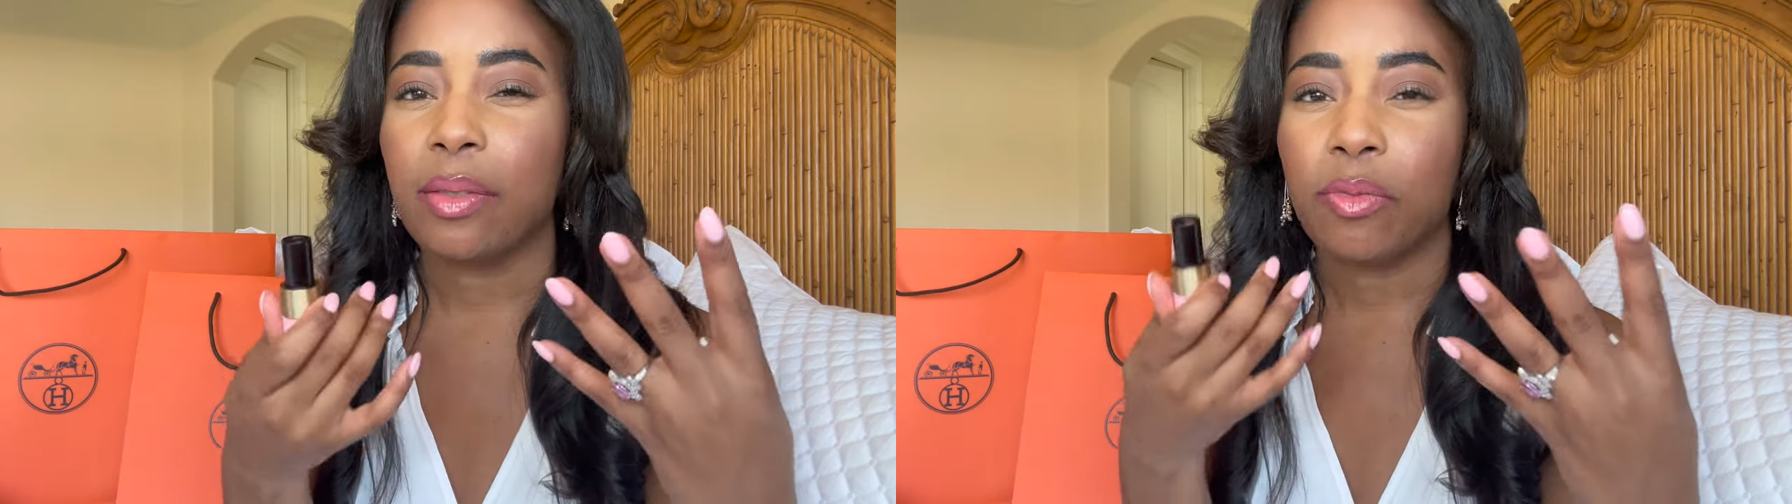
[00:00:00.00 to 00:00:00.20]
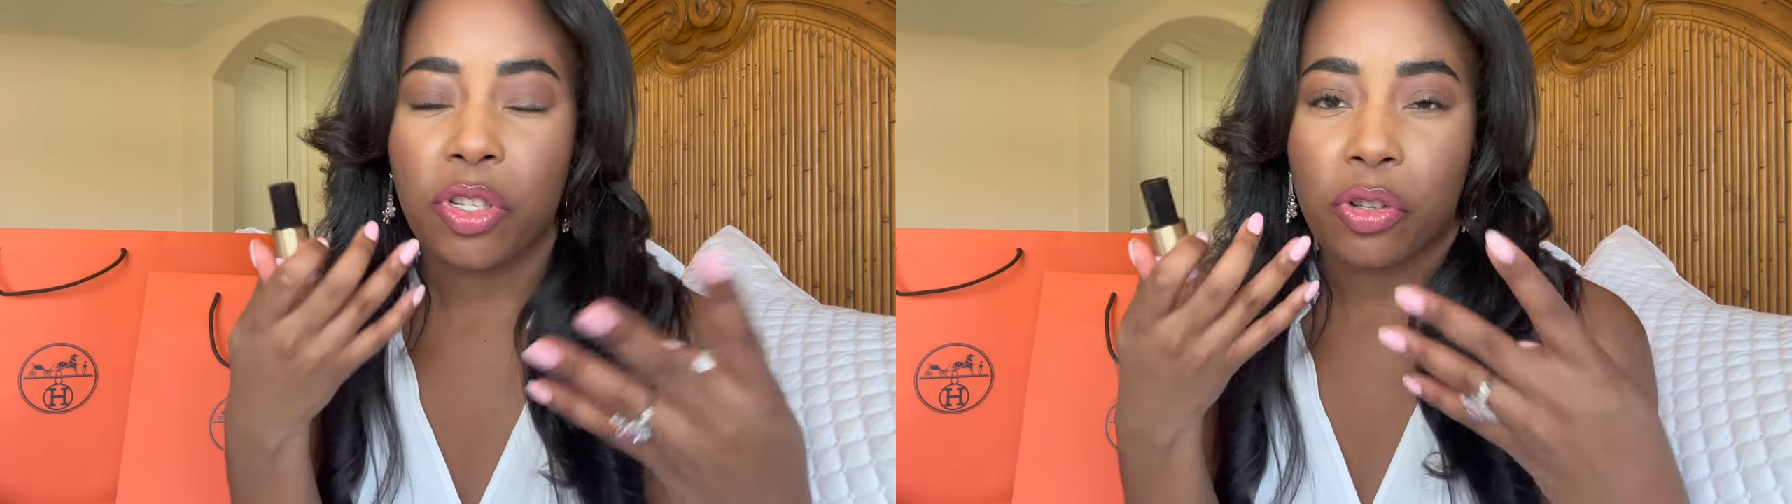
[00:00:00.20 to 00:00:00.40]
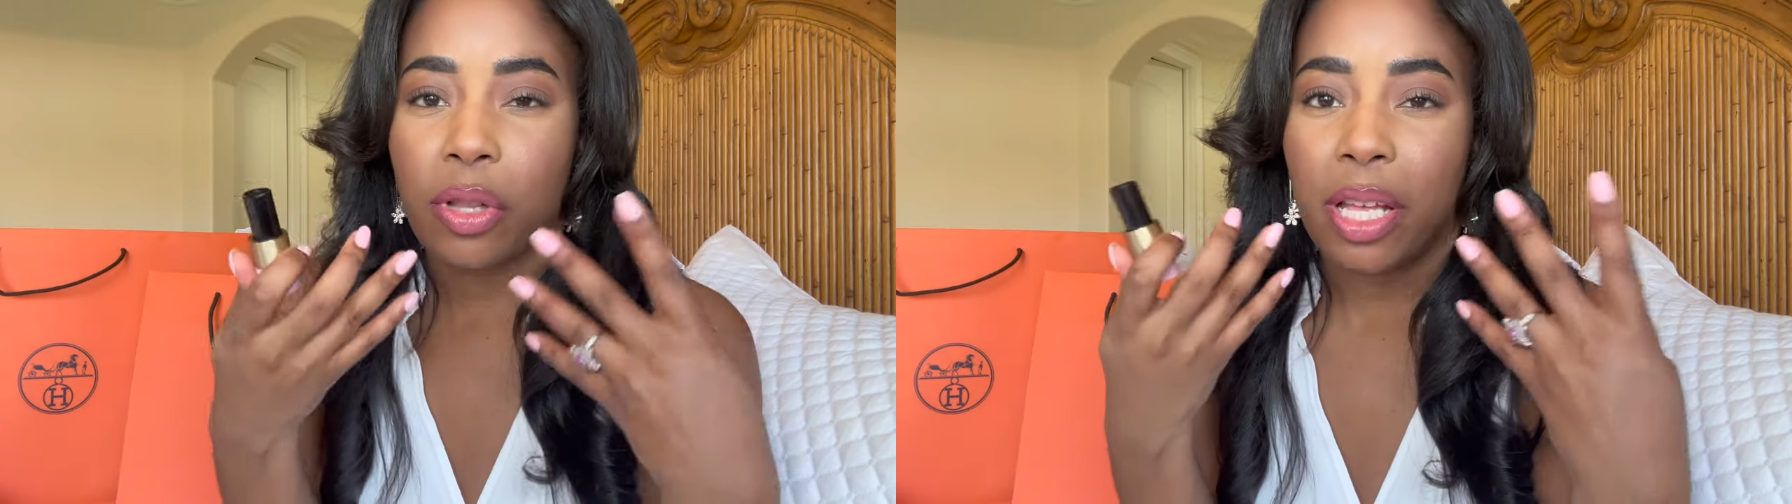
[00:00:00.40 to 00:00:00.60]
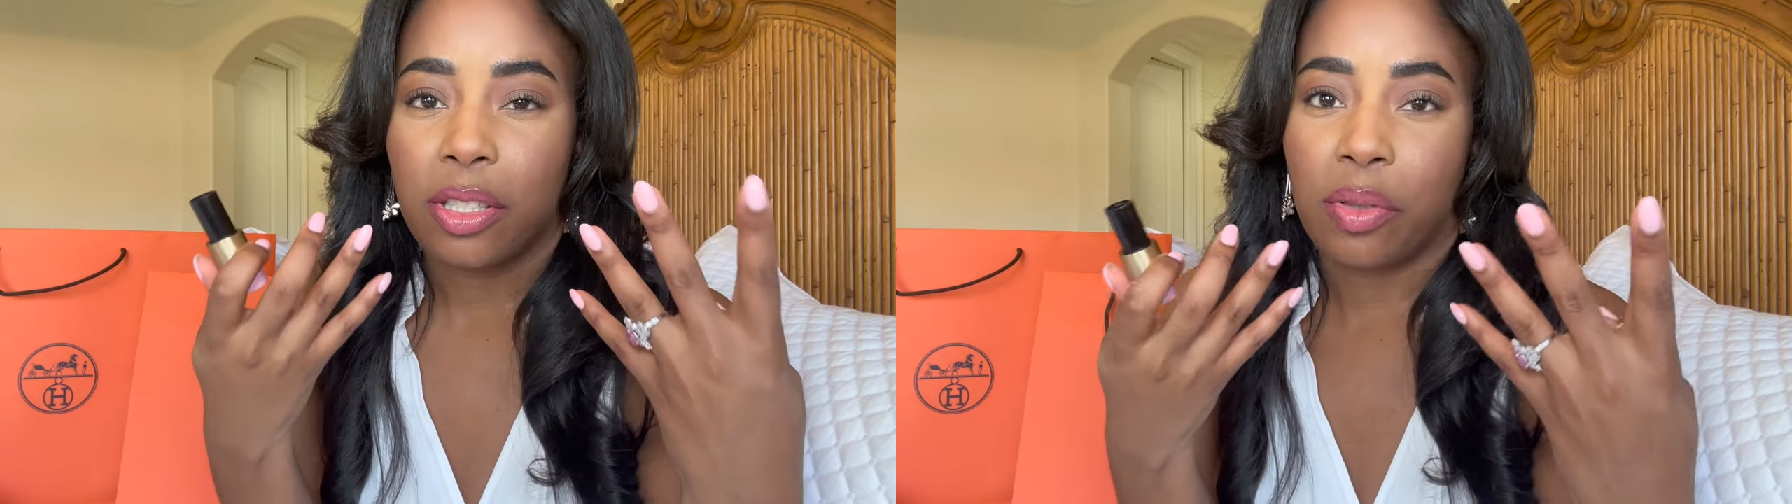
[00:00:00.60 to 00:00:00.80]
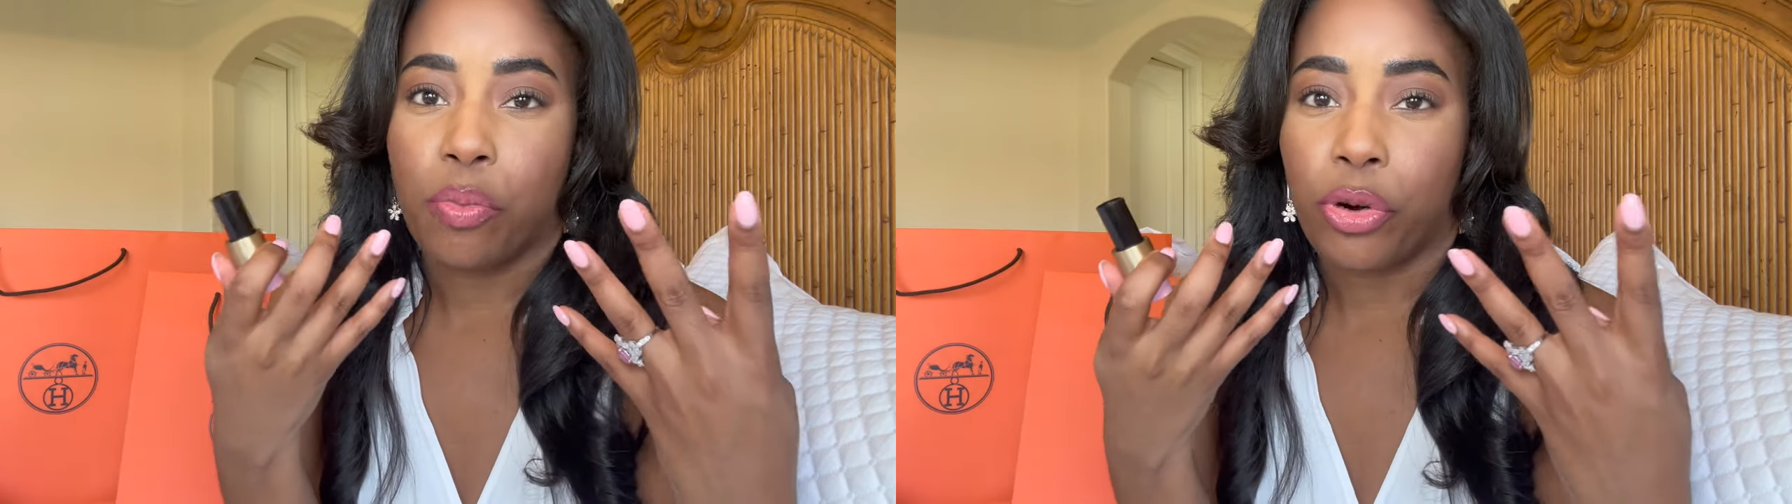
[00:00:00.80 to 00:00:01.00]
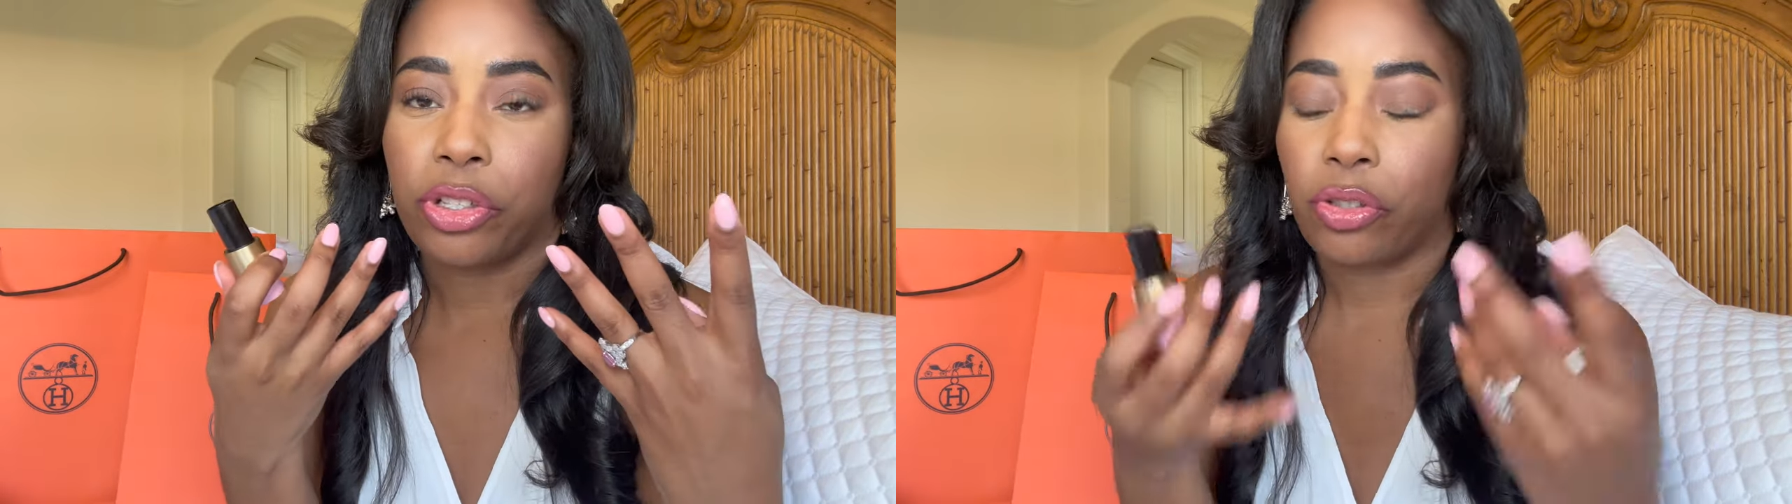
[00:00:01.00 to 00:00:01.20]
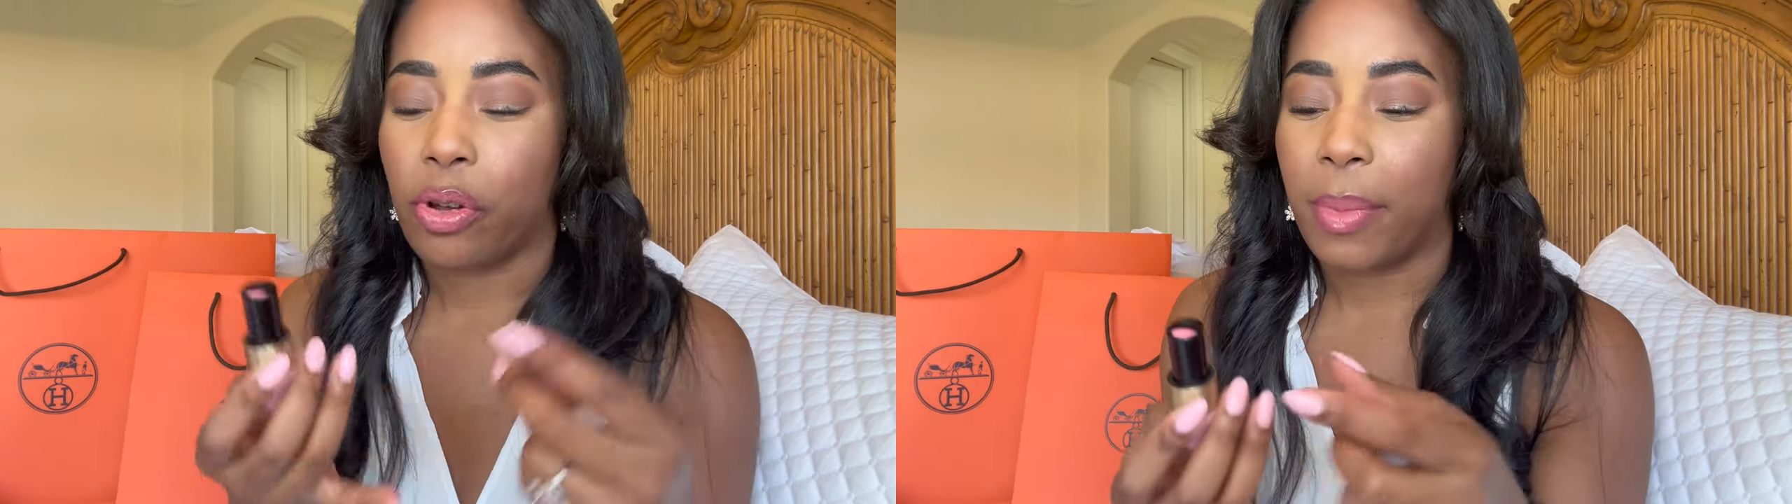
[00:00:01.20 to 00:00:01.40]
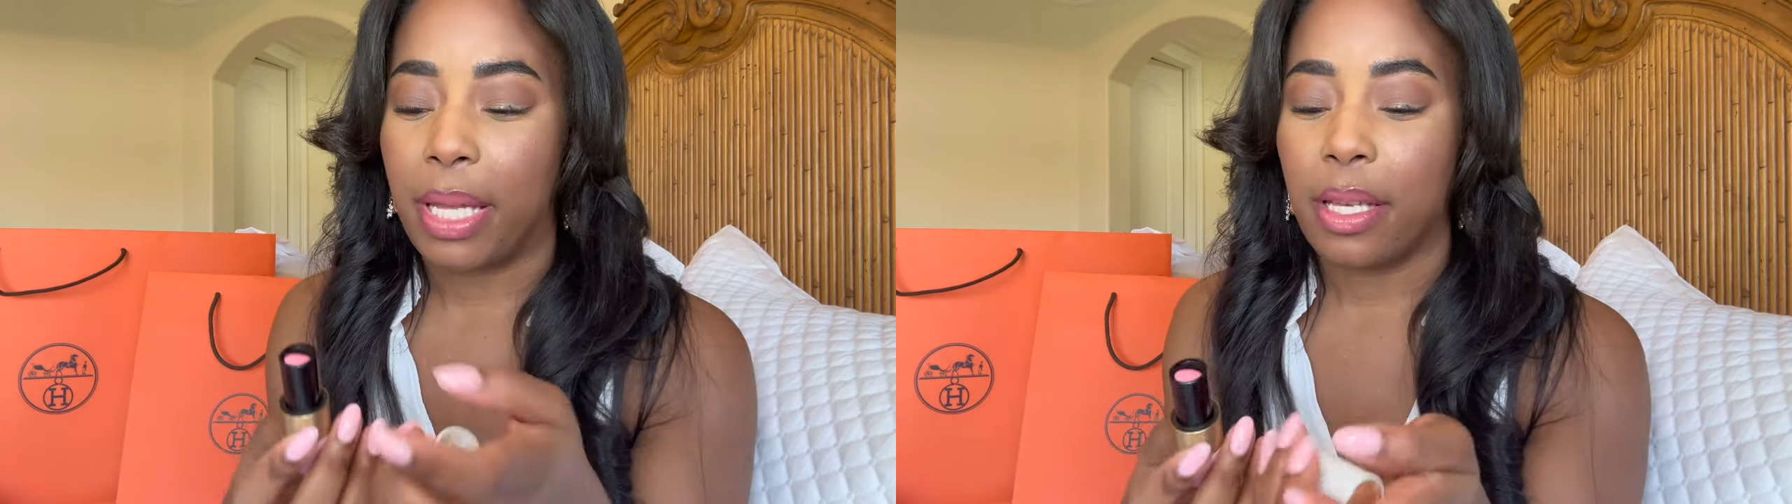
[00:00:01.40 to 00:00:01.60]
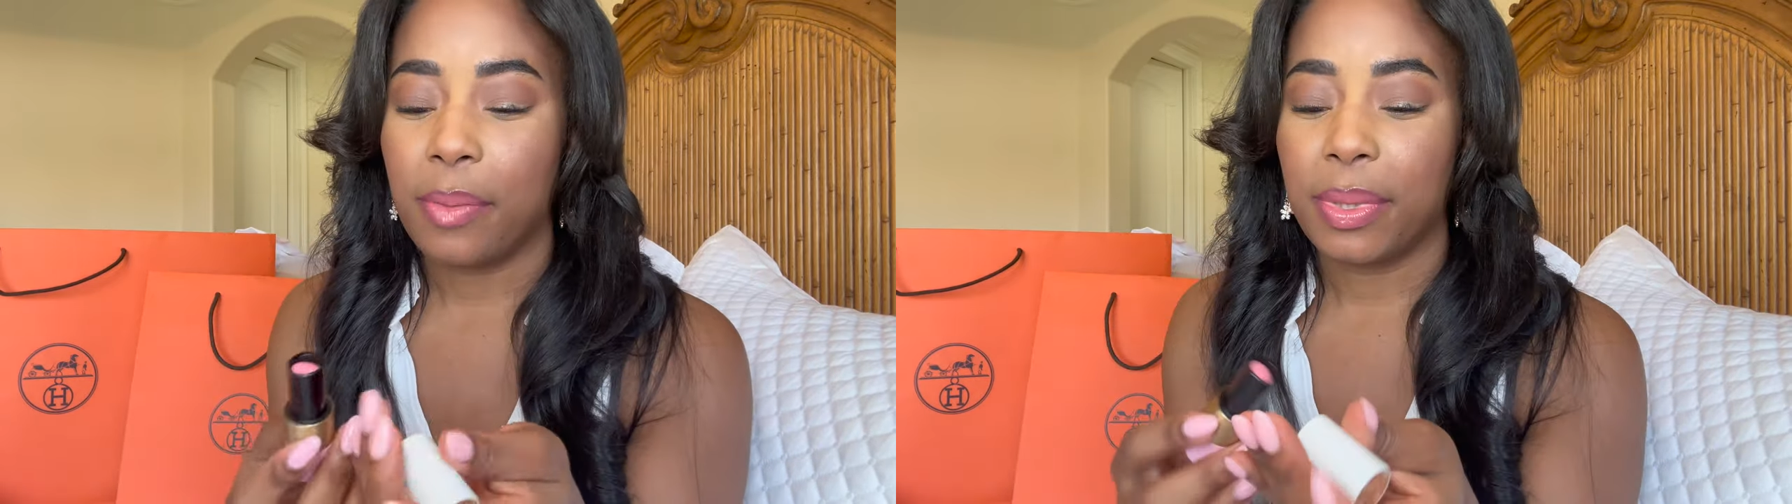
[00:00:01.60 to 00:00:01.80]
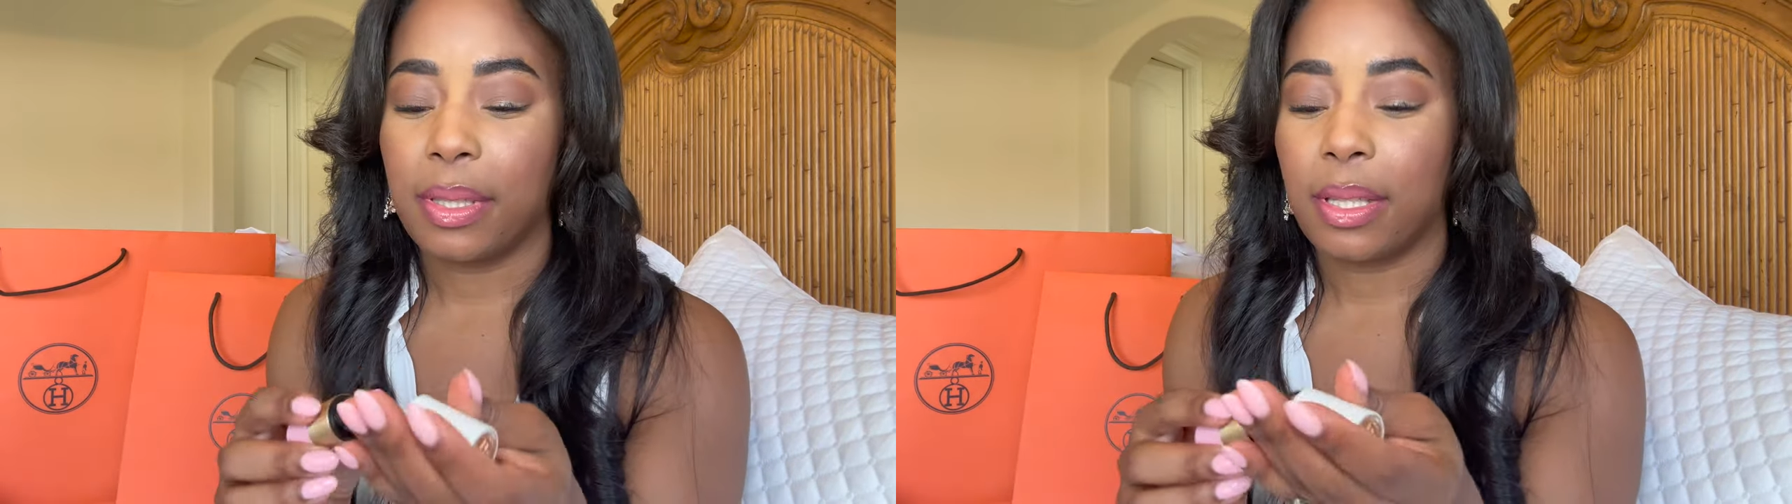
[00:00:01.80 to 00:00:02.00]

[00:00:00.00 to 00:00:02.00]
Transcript: you know, like some moisture on my lips.